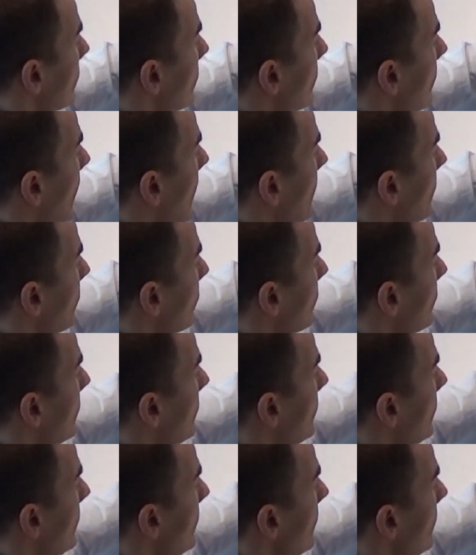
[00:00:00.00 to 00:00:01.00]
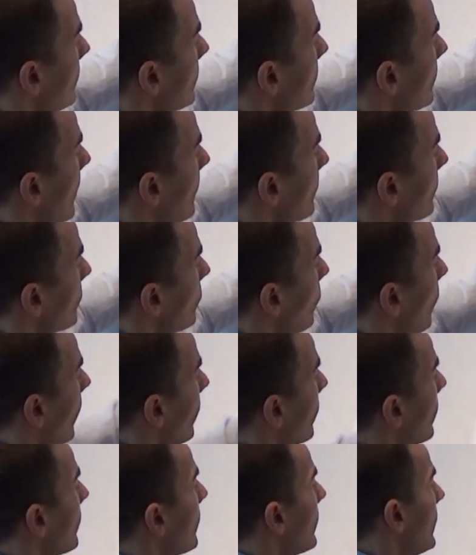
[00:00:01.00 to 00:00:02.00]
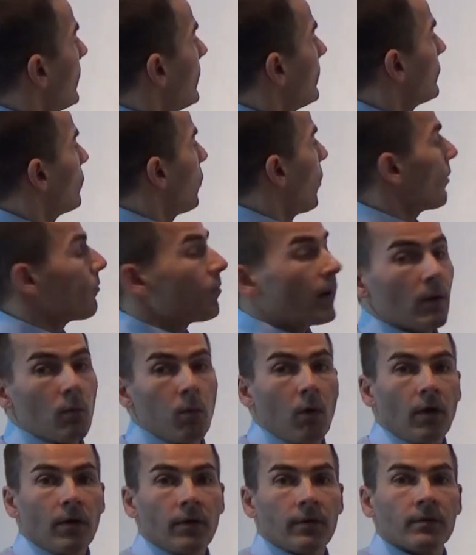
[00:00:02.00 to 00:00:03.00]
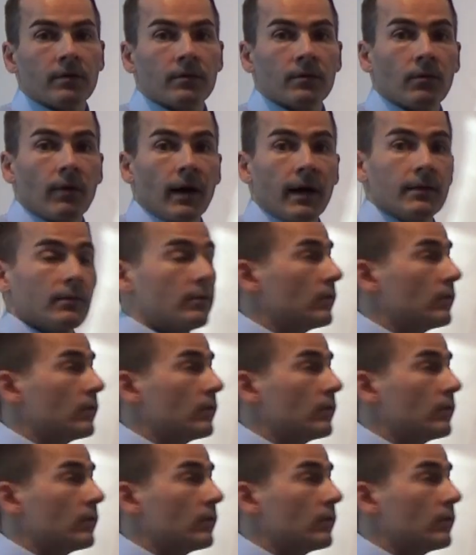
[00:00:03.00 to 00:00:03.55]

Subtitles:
times t times 1 is 1 by 1, right?